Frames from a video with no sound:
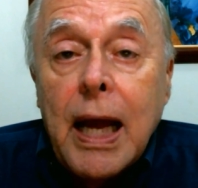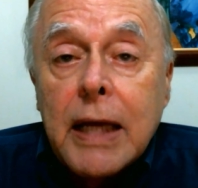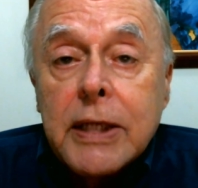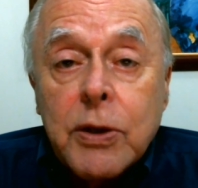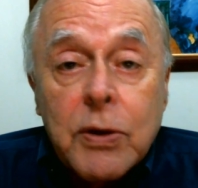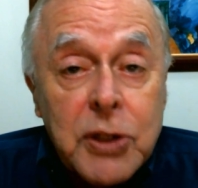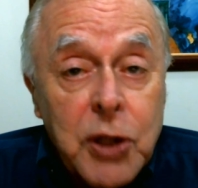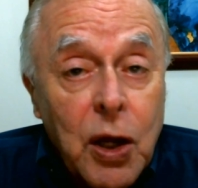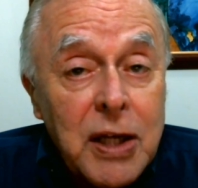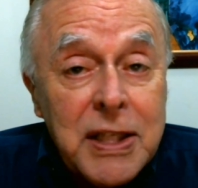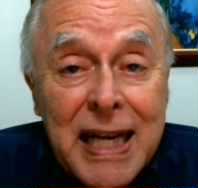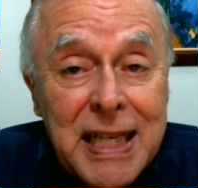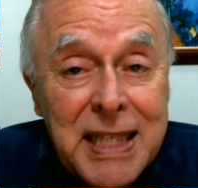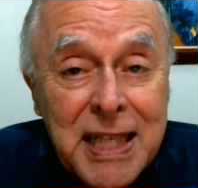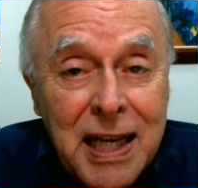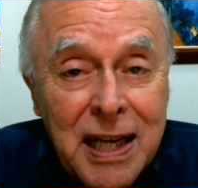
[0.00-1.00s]
So as long as
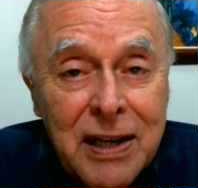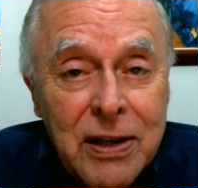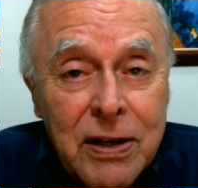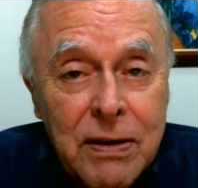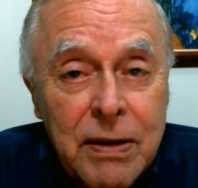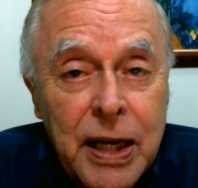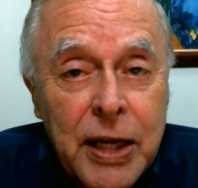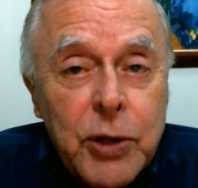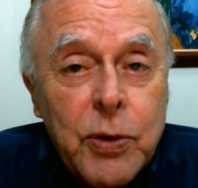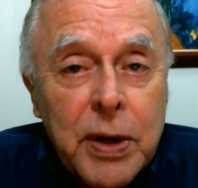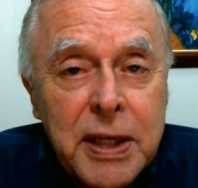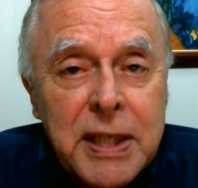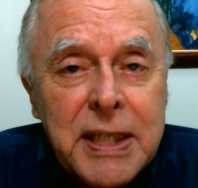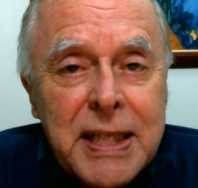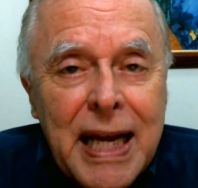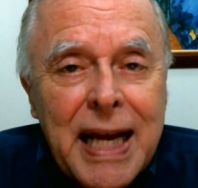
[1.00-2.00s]
that's clear and you
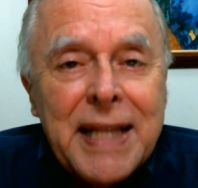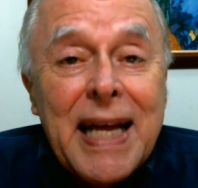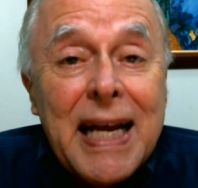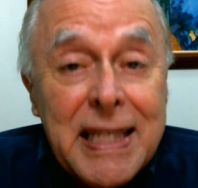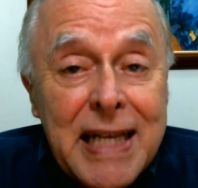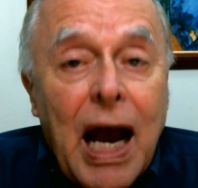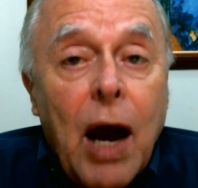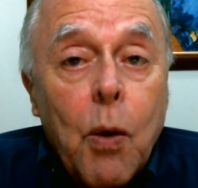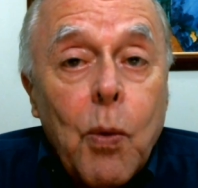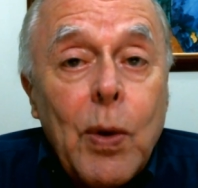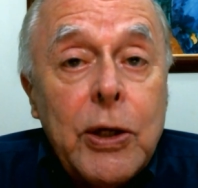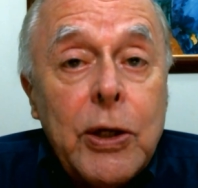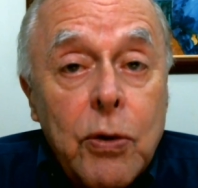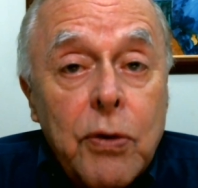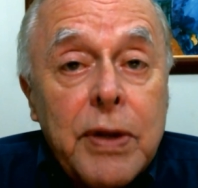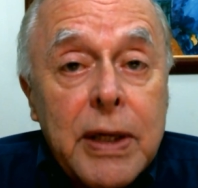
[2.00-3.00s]
understand that's how
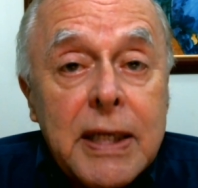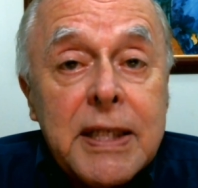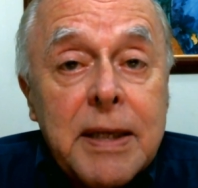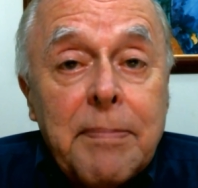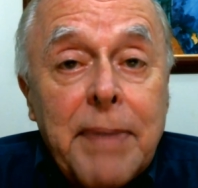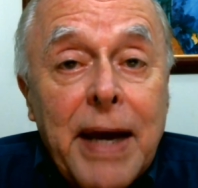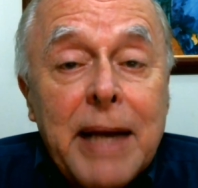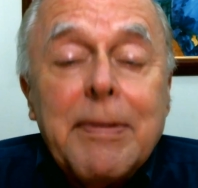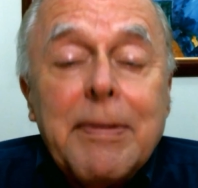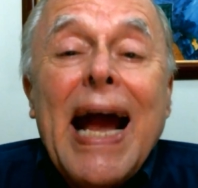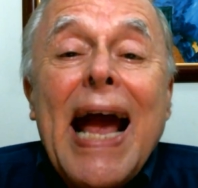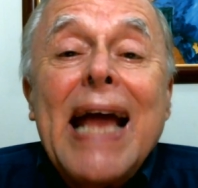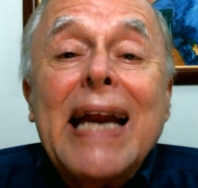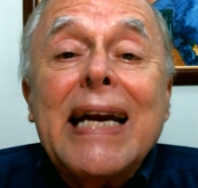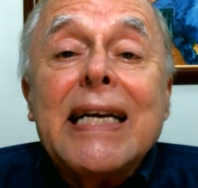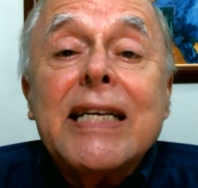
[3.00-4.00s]
we do things in Panama,
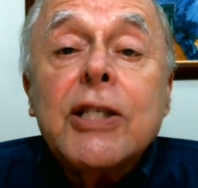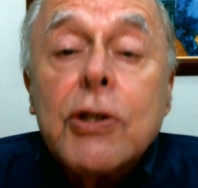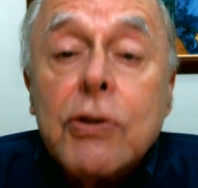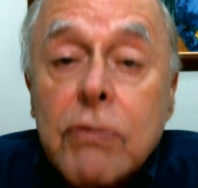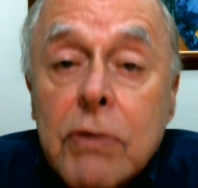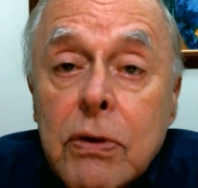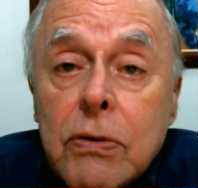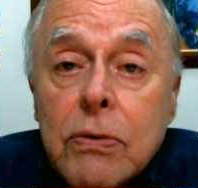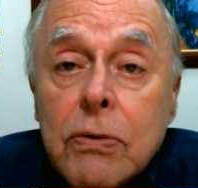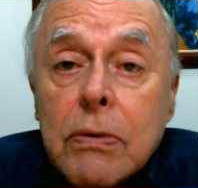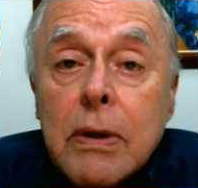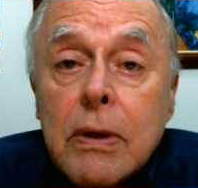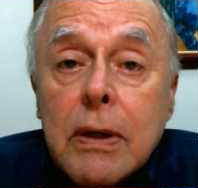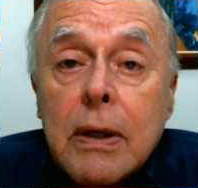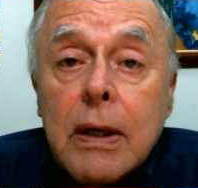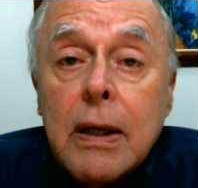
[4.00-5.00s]
and it's true,
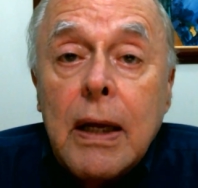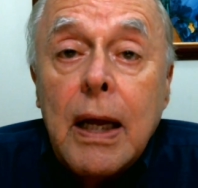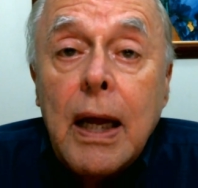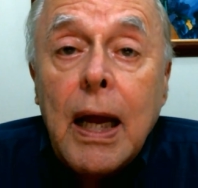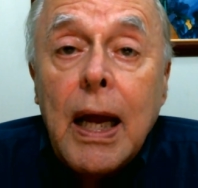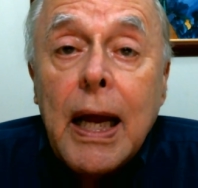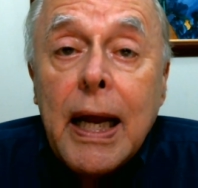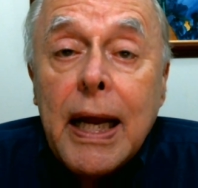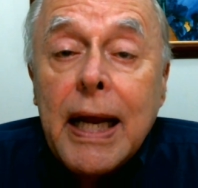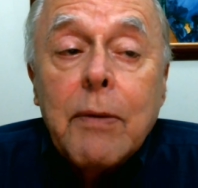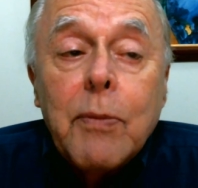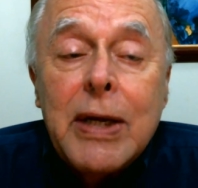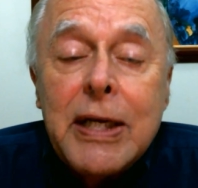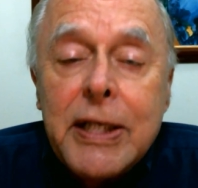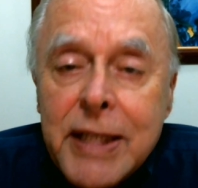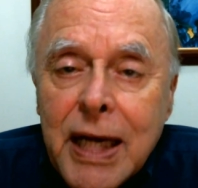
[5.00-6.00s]

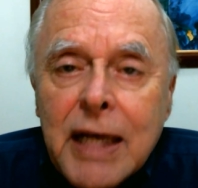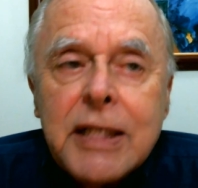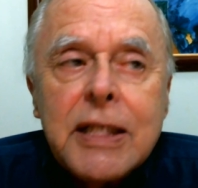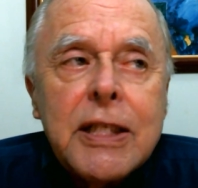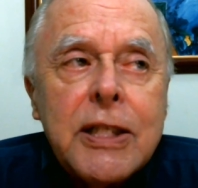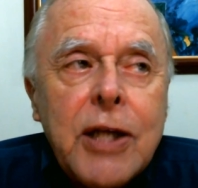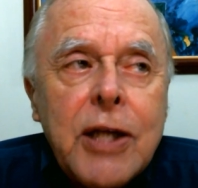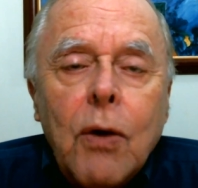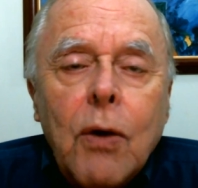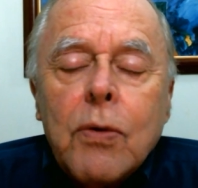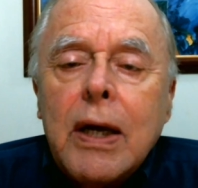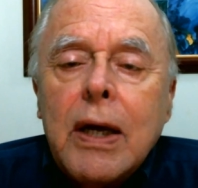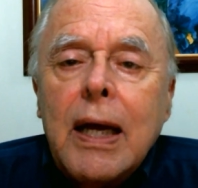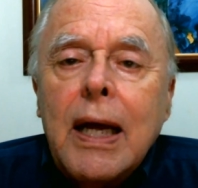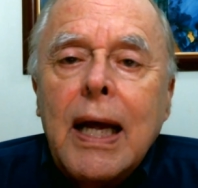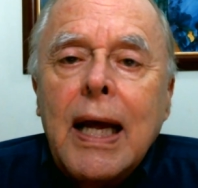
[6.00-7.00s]
we just don't
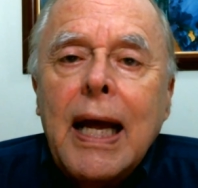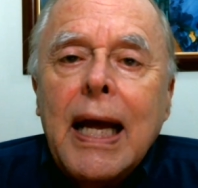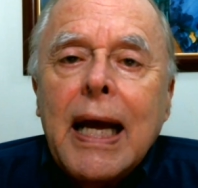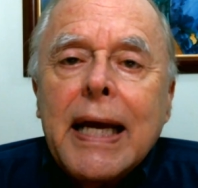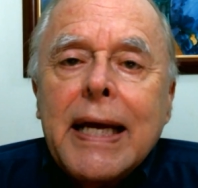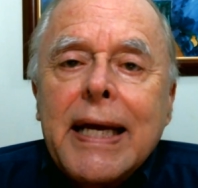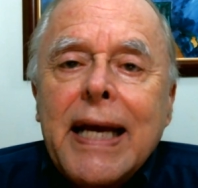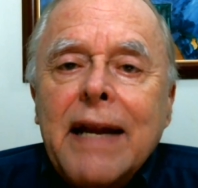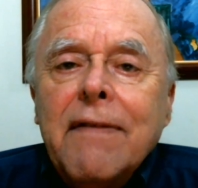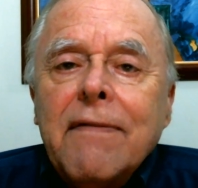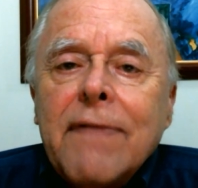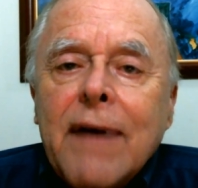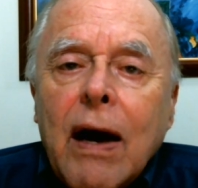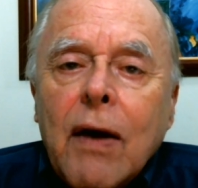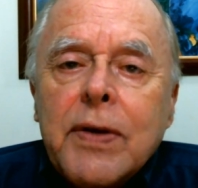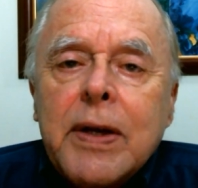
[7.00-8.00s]
get
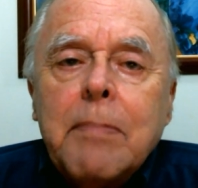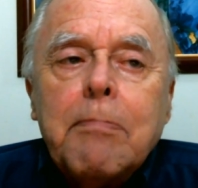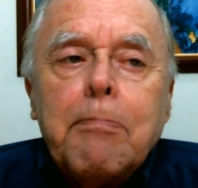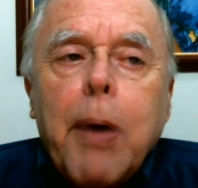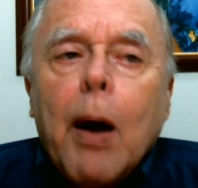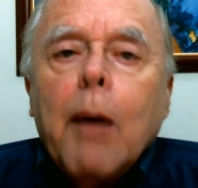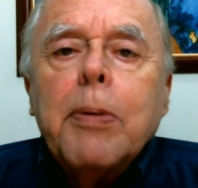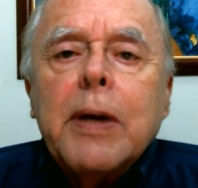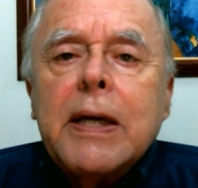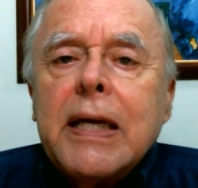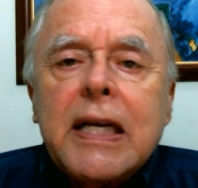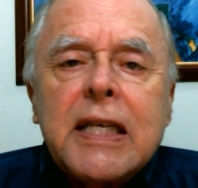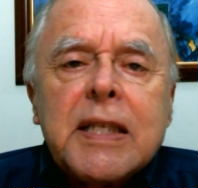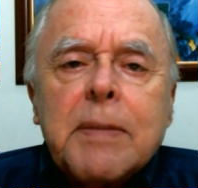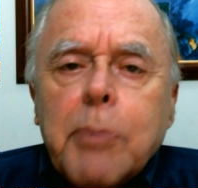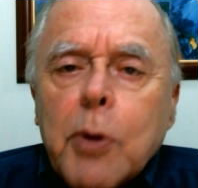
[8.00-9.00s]
involved in public
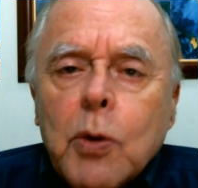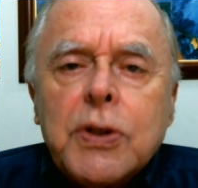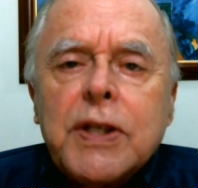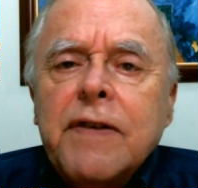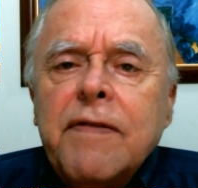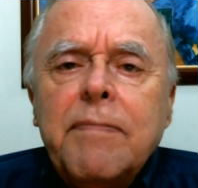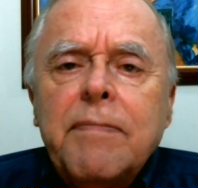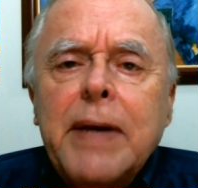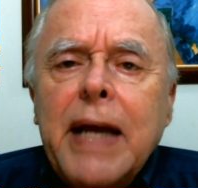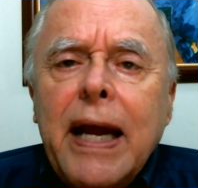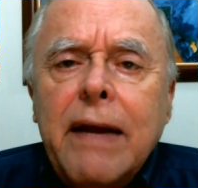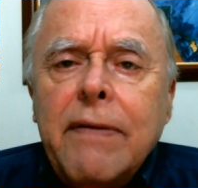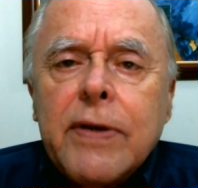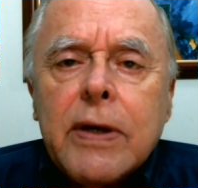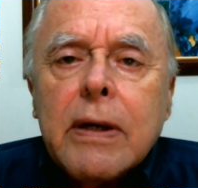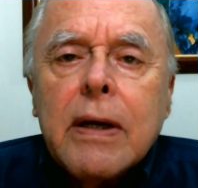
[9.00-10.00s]
explosive
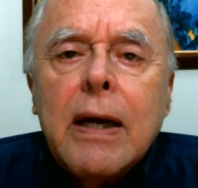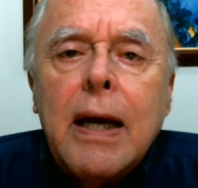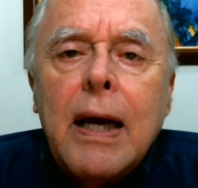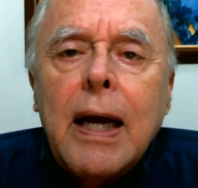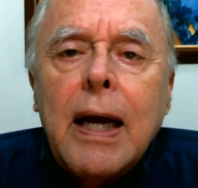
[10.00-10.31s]
behavior.